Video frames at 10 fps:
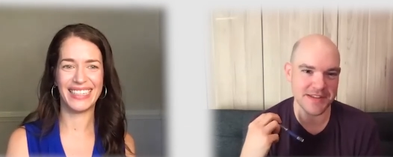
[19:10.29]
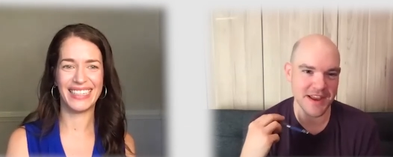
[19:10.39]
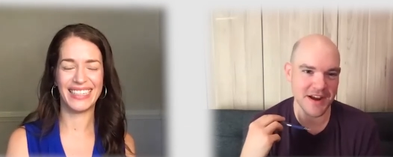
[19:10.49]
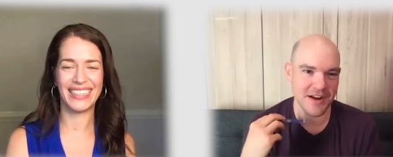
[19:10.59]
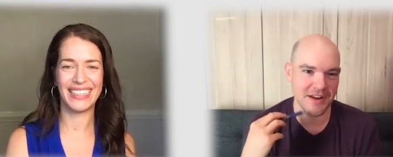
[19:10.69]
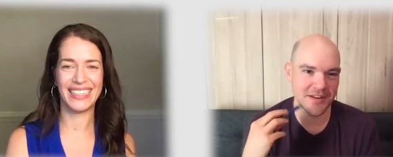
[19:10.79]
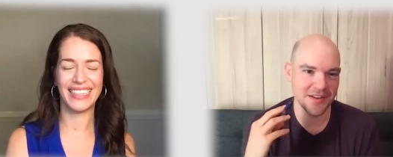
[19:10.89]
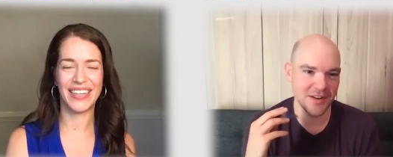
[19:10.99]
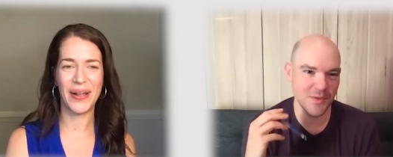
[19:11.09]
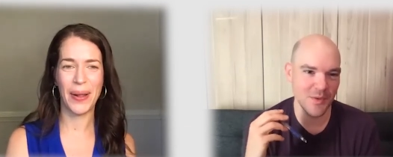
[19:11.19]
Speaker 1: there and,
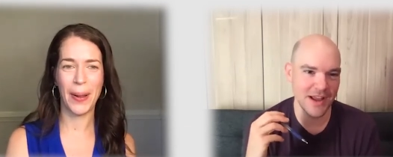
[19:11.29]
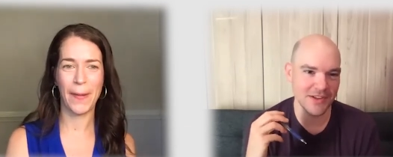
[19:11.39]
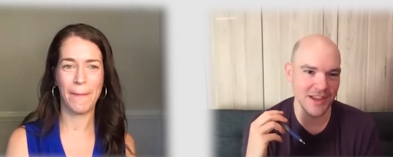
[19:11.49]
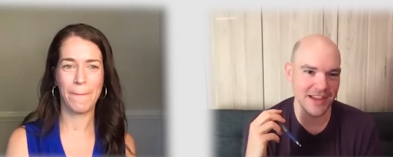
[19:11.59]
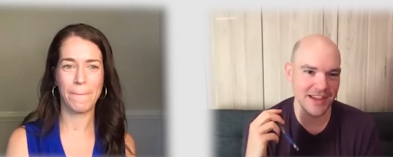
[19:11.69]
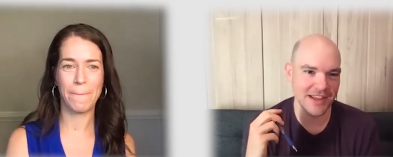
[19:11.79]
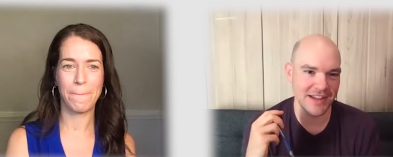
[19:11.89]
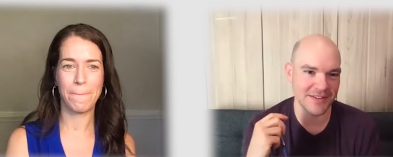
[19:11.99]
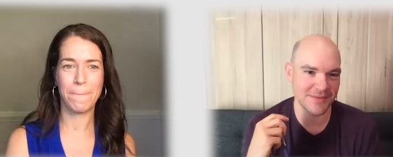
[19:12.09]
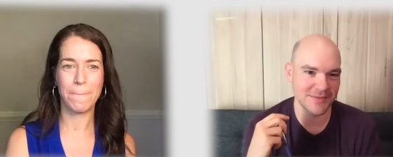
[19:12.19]
and why you like it
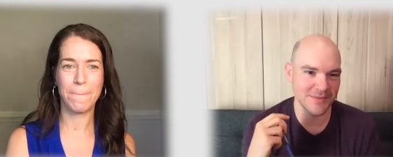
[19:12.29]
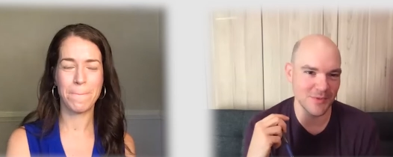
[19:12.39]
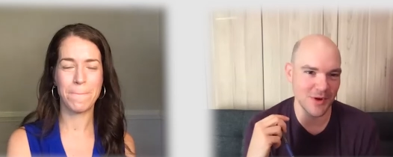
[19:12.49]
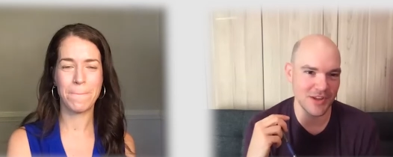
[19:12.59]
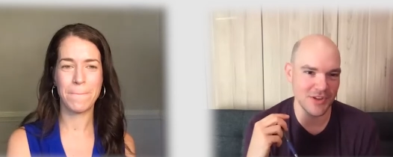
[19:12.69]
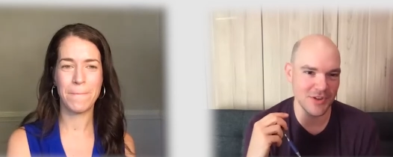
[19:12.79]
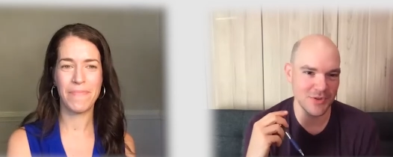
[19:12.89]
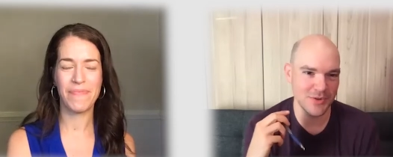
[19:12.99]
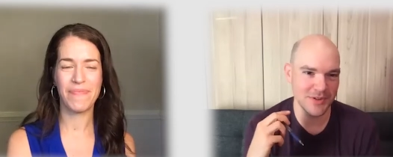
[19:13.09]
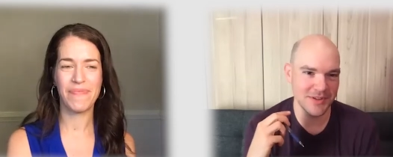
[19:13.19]
and what
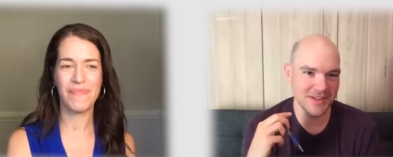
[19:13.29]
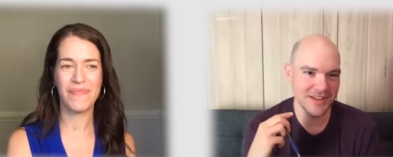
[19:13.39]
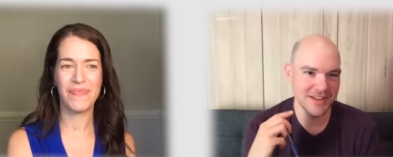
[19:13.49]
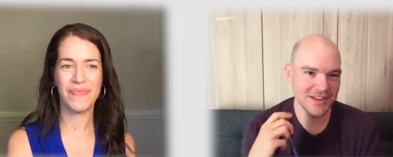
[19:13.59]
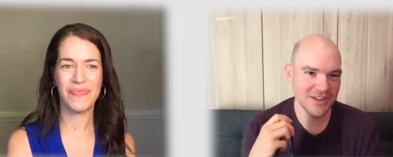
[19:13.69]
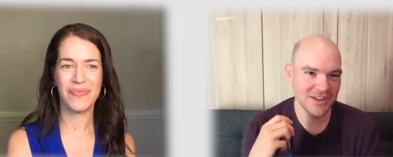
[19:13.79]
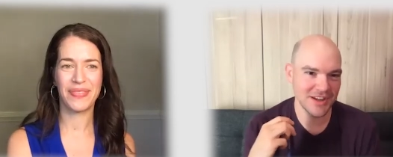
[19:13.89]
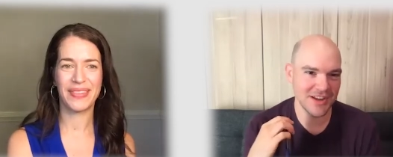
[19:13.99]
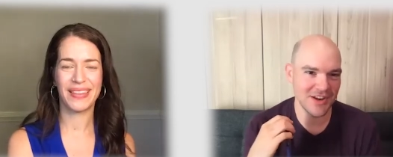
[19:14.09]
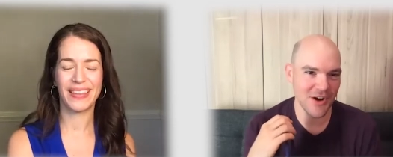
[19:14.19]
you
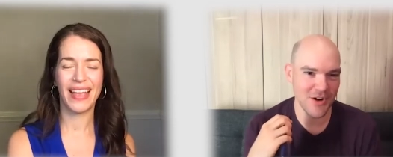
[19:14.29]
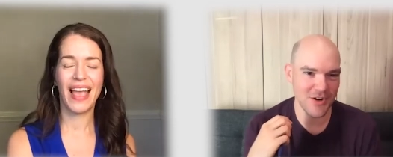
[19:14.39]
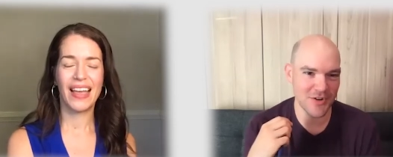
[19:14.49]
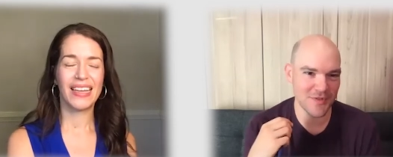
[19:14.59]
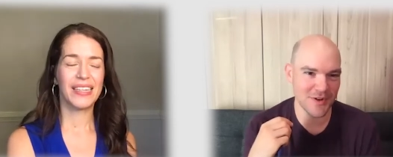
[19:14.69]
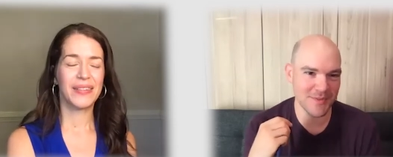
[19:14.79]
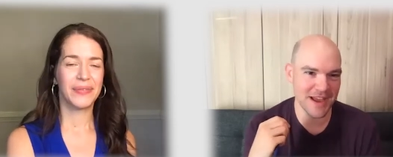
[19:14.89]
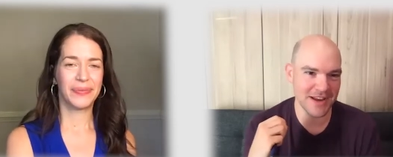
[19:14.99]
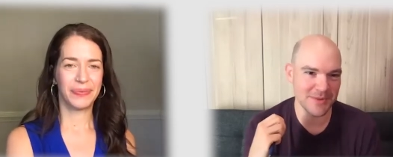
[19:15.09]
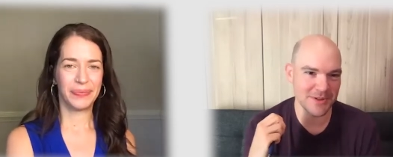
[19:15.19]
garner from
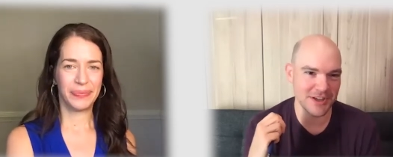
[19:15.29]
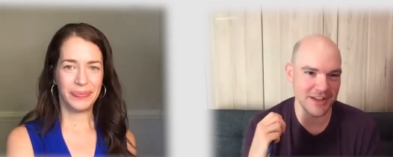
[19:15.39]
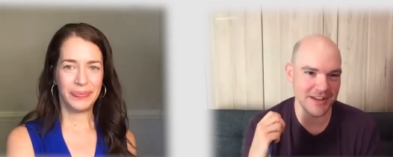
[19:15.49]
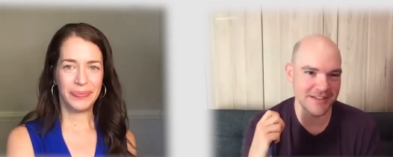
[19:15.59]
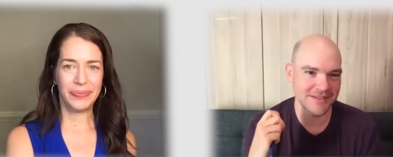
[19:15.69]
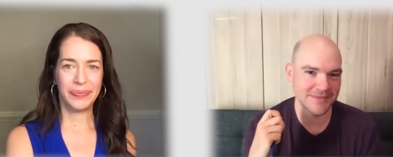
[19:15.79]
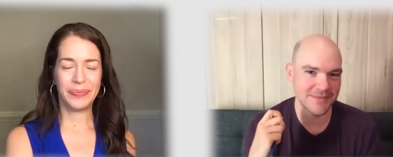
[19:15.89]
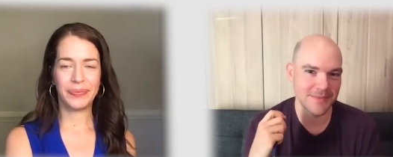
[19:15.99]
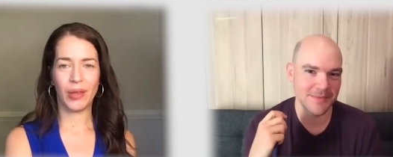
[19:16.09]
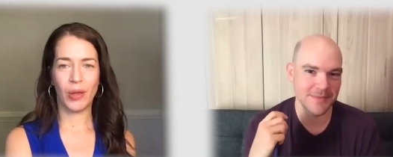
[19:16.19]
that community.
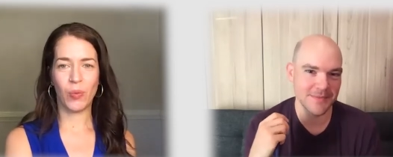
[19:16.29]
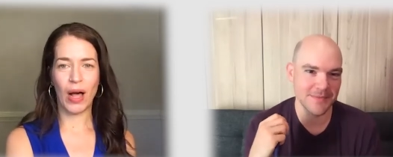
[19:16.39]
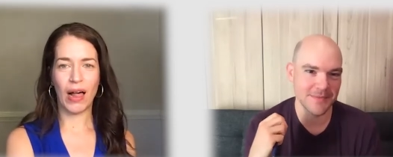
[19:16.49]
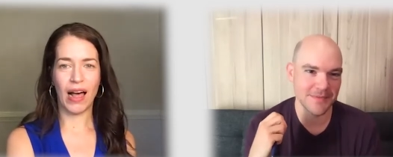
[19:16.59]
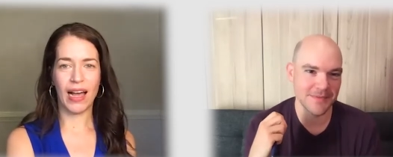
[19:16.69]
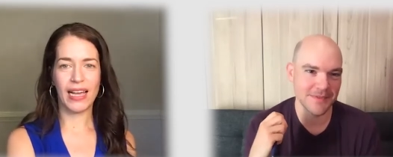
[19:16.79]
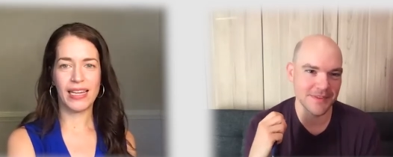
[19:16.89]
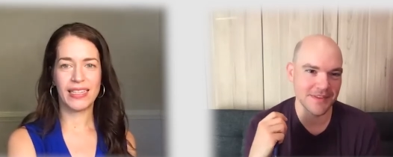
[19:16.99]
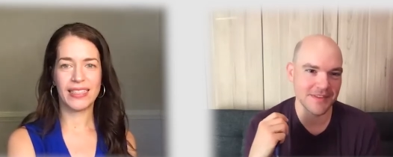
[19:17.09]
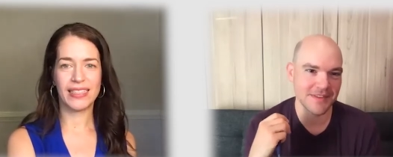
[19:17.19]
Speaker 2: Well,
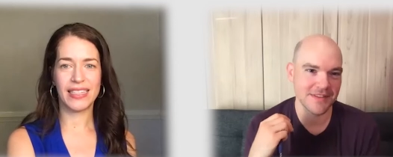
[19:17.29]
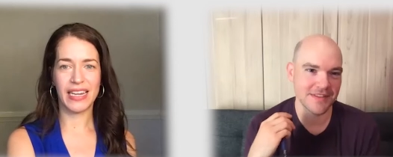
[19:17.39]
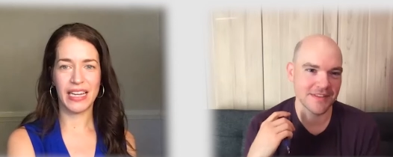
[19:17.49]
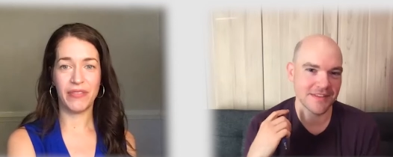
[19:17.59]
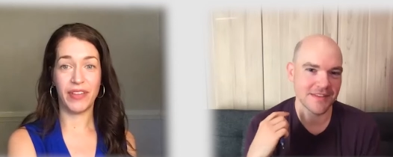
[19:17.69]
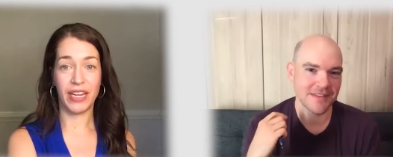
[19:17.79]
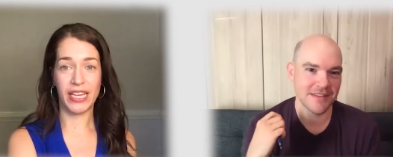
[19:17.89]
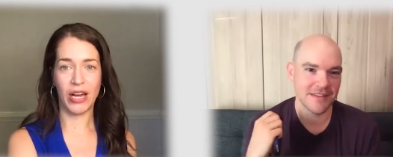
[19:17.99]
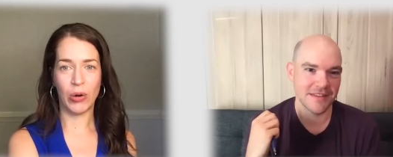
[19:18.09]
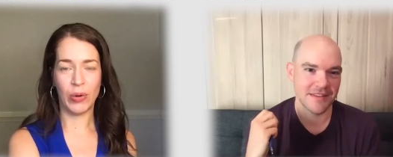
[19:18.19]
I studied
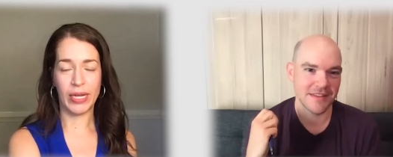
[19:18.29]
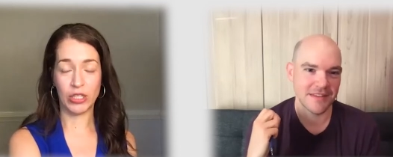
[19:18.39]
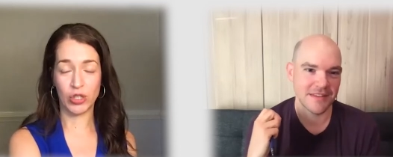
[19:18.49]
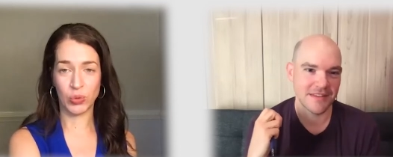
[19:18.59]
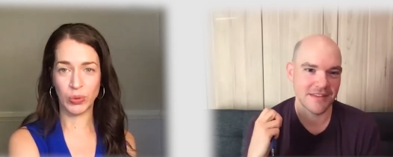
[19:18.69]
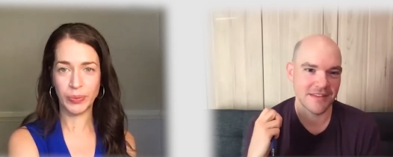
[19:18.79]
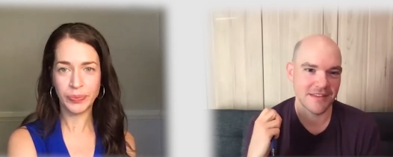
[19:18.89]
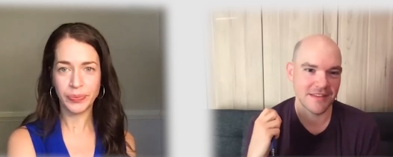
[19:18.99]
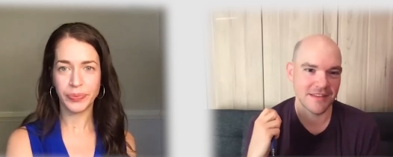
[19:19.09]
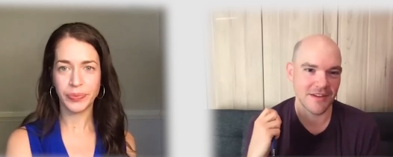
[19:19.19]
video in school.
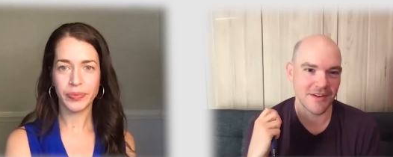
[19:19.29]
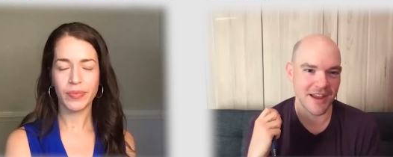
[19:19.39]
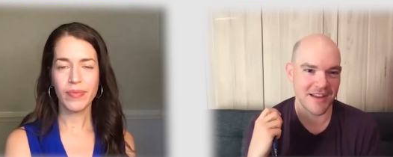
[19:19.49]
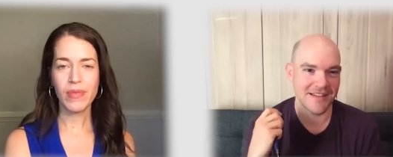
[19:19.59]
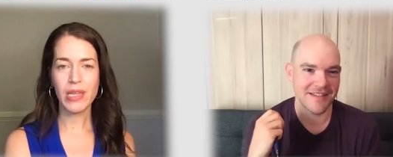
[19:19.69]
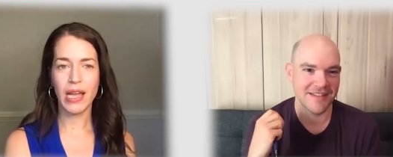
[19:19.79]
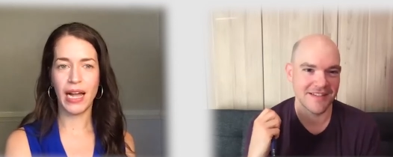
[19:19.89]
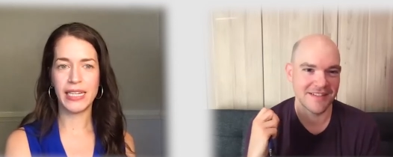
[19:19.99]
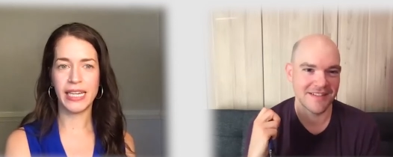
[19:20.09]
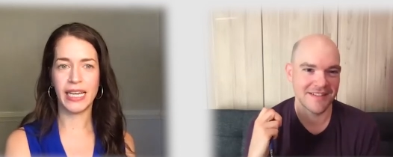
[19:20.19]
Speaker 1: Okay.
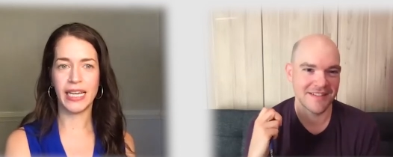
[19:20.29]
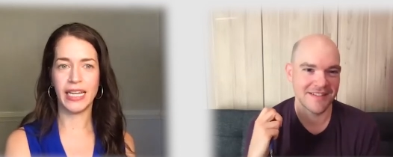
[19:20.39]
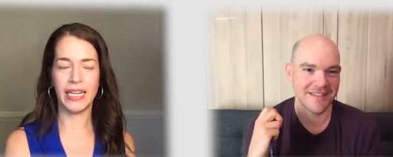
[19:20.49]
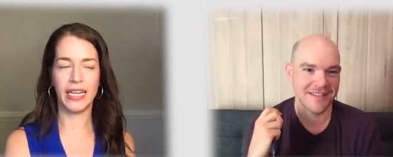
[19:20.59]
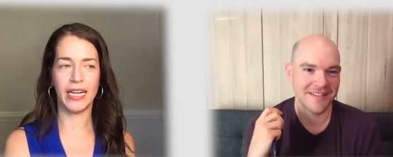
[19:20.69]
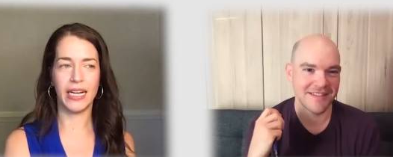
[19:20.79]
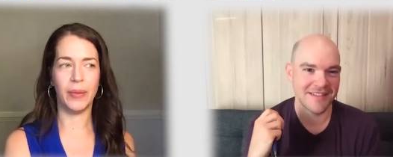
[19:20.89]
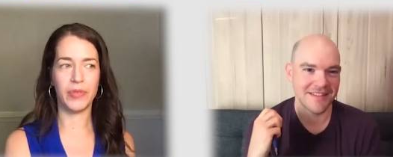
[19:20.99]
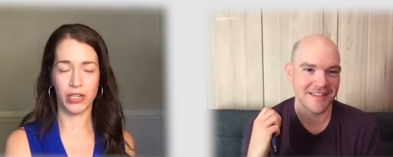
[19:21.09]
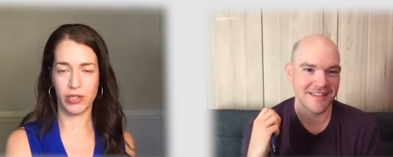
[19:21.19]
Speaker 2: I did
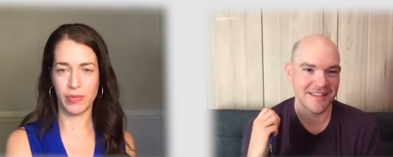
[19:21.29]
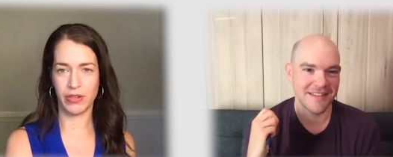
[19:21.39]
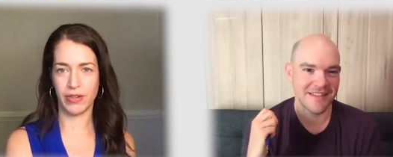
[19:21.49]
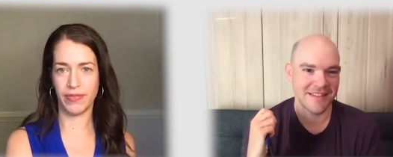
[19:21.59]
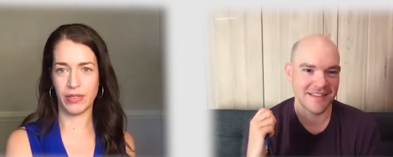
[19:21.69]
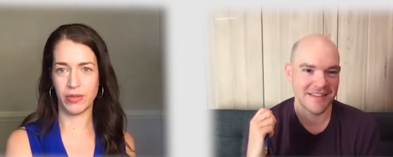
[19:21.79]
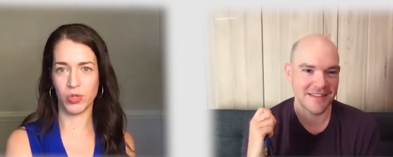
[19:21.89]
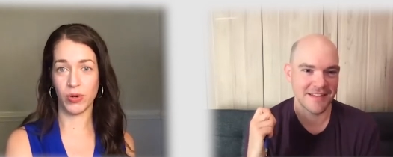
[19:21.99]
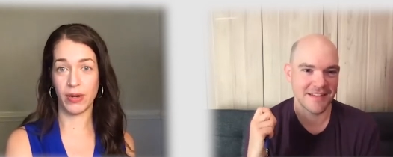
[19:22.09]
um, documentary film. So I